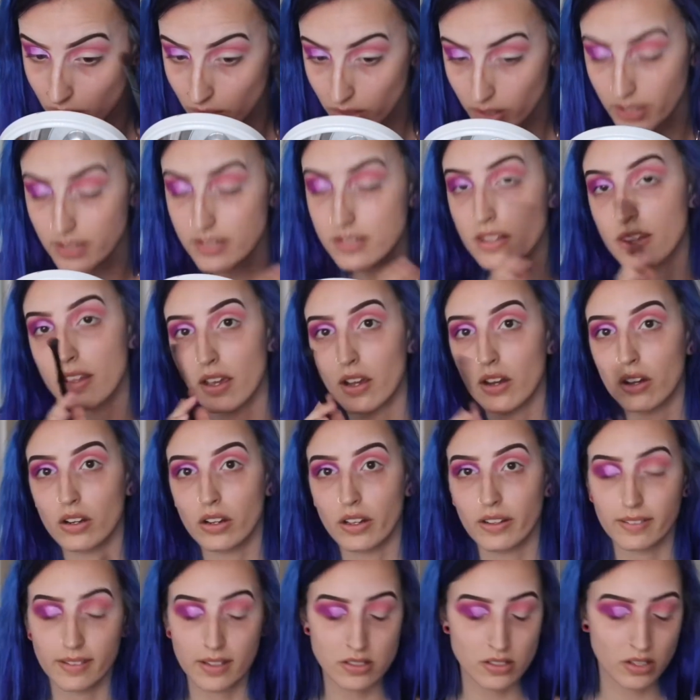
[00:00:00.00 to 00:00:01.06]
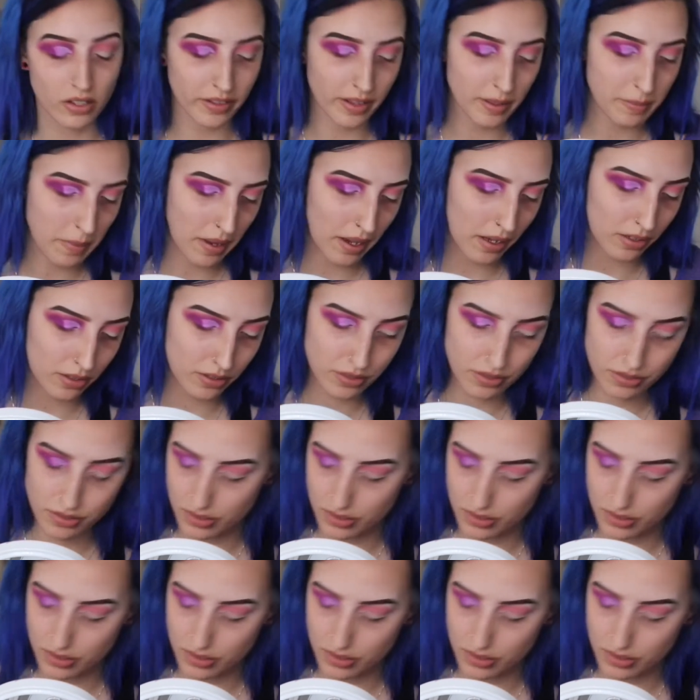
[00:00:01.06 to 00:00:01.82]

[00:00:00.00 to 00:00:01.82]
It's there, and that's all that matters.